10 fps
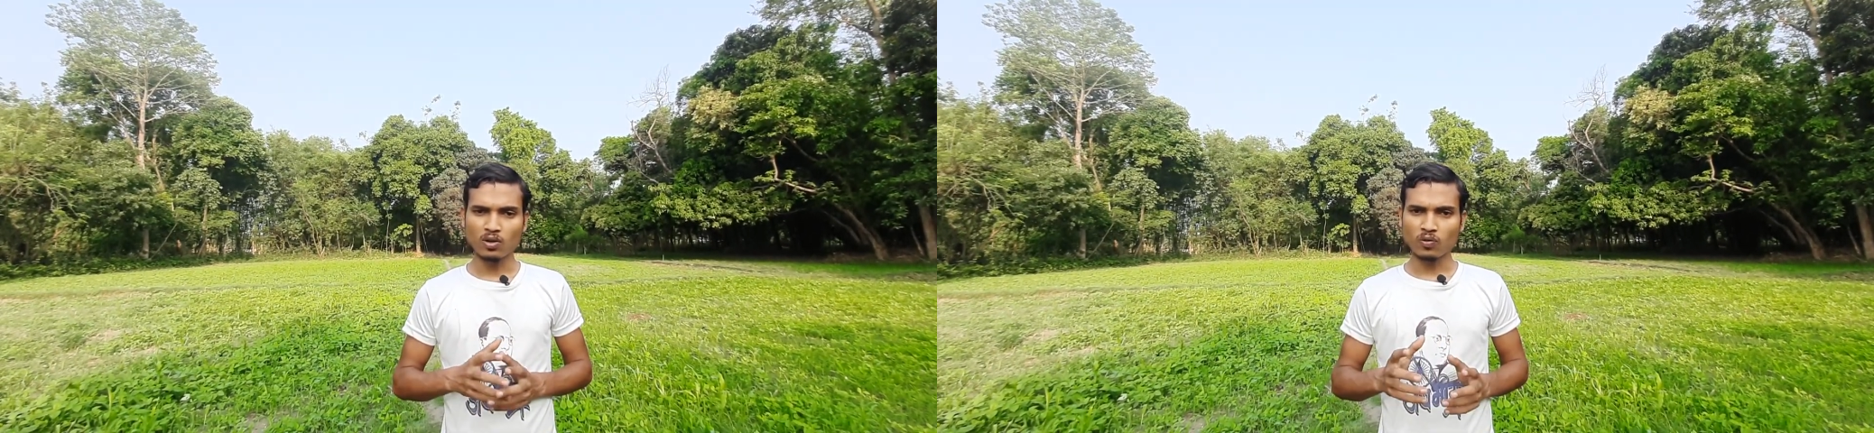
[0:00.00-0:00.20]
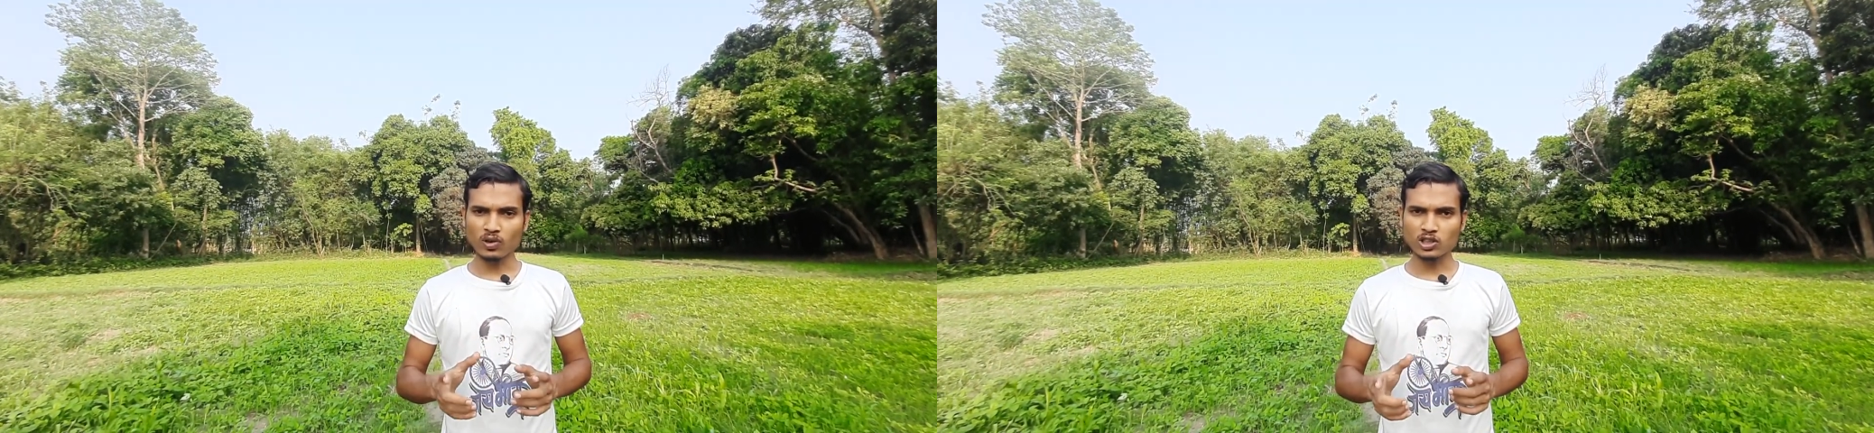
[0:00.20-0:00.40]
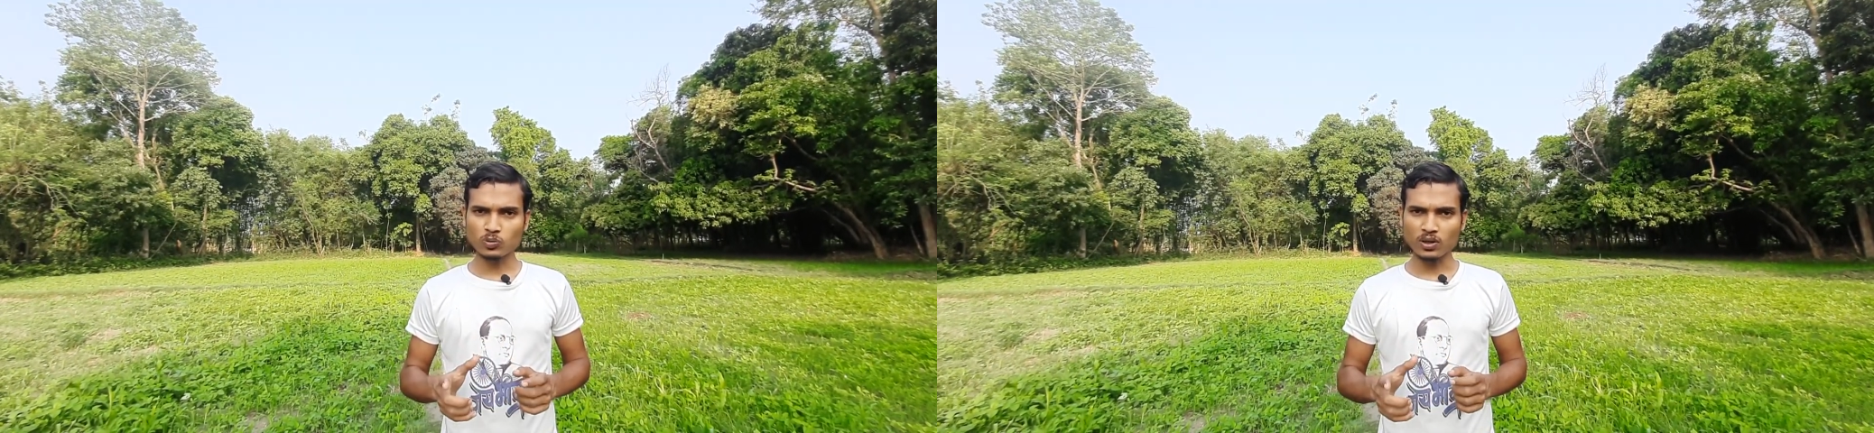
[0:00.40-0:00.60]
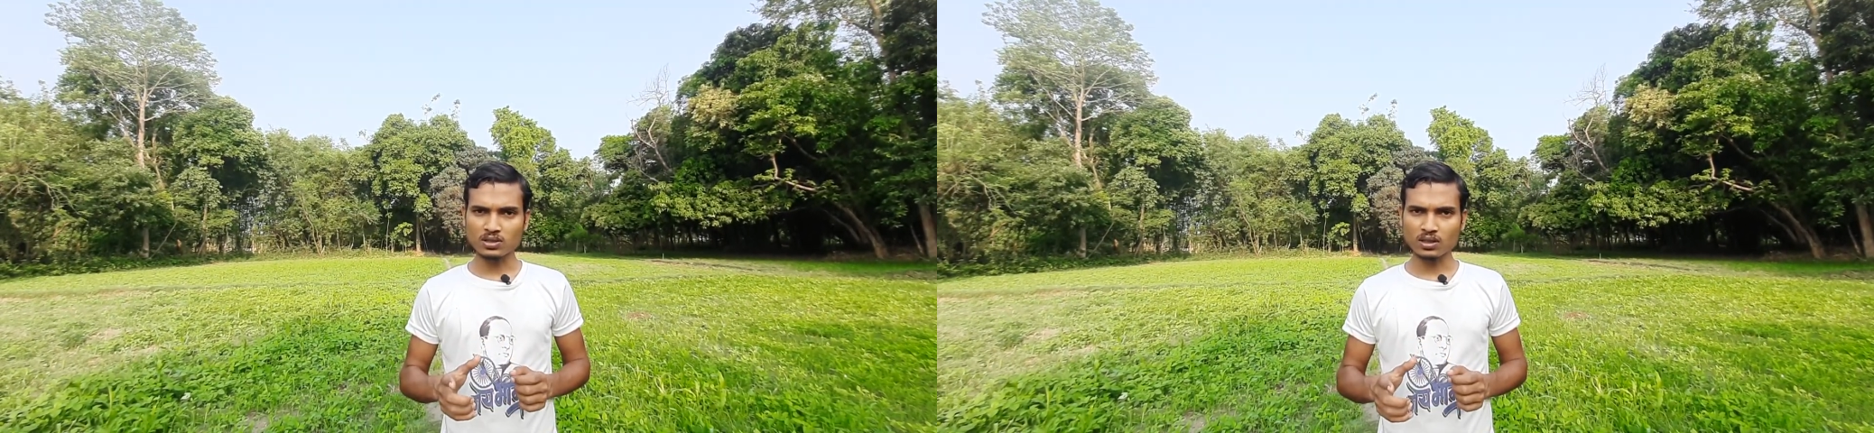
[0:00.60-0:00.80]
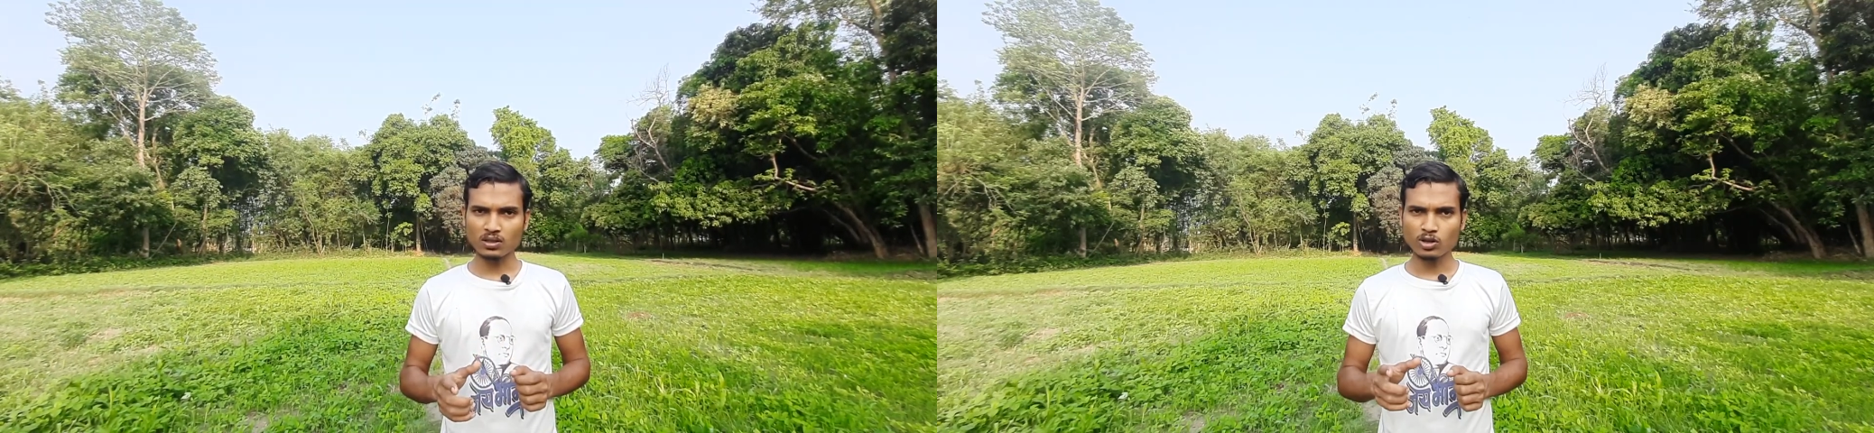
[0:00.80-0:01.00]
first
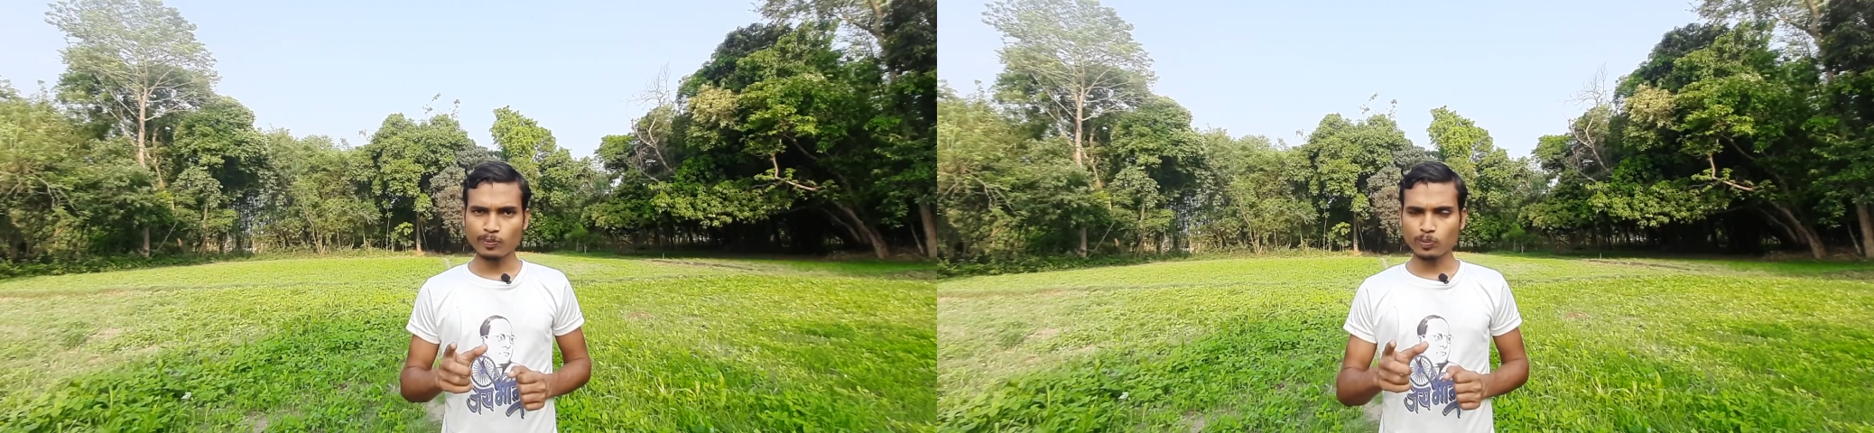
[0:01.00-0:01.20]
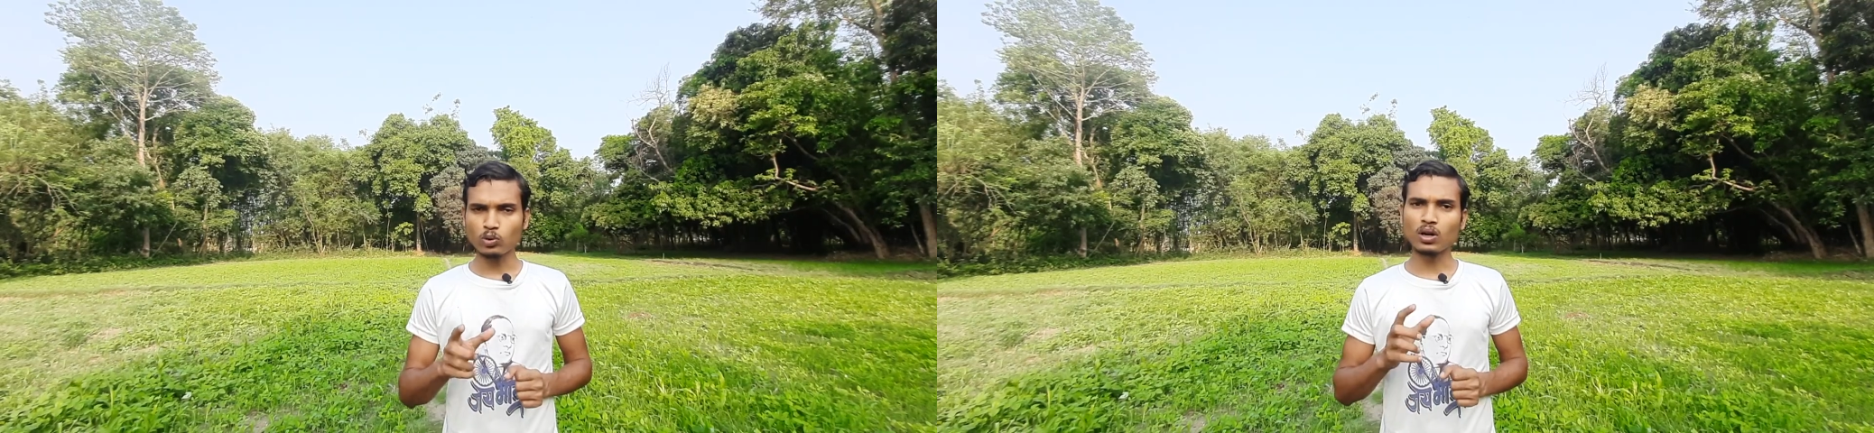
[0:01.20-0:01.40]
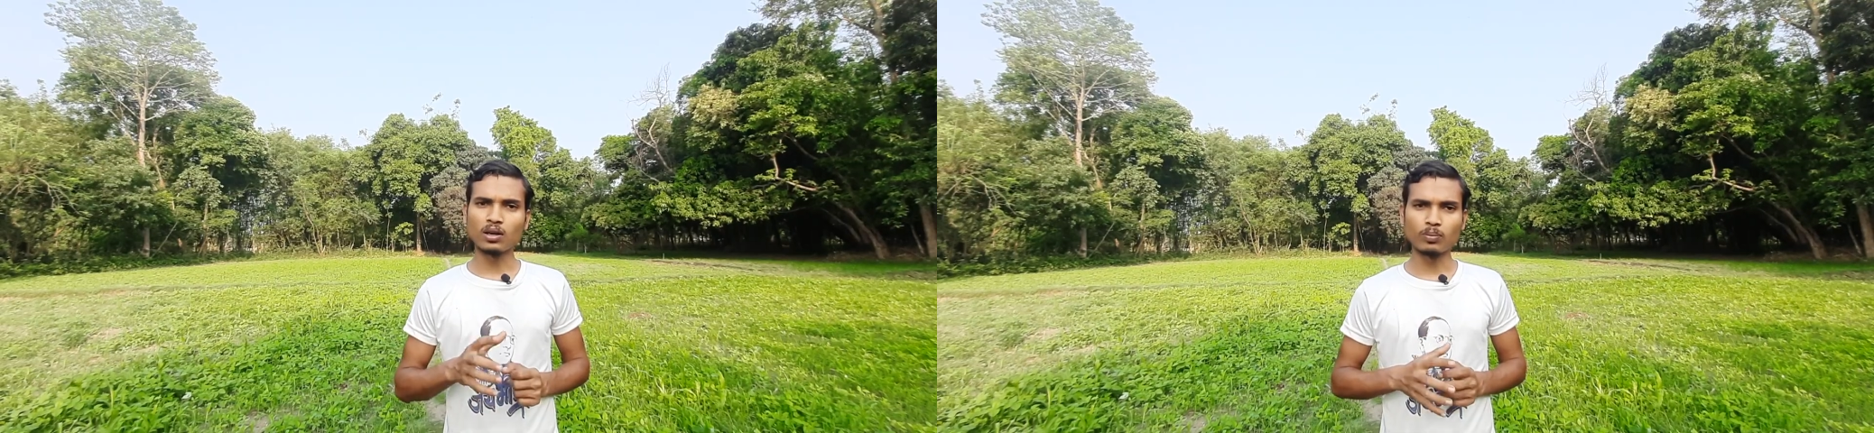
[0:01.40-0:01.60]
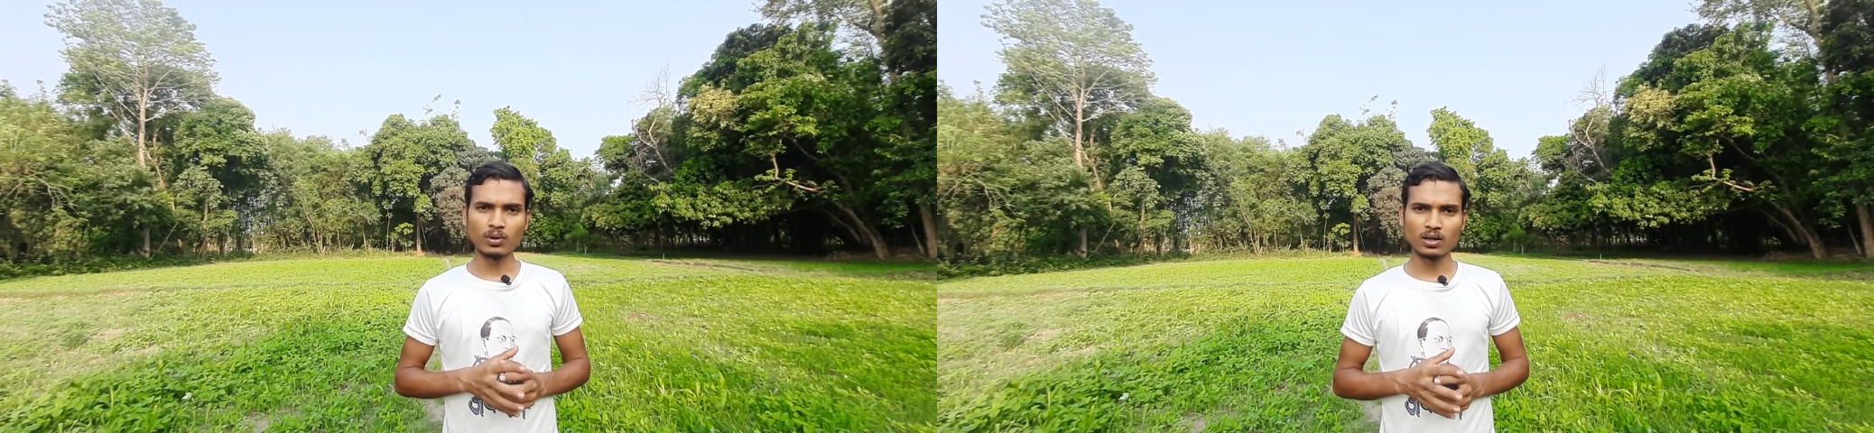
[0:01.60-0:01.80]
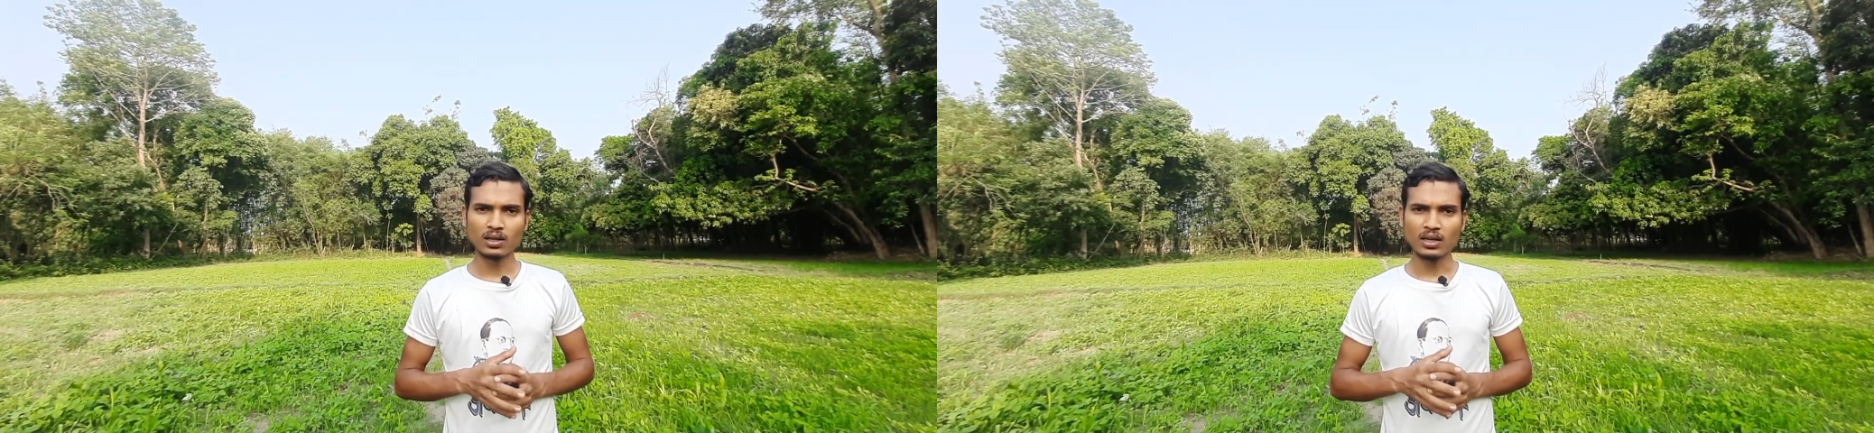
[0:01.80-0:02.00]
person plural number.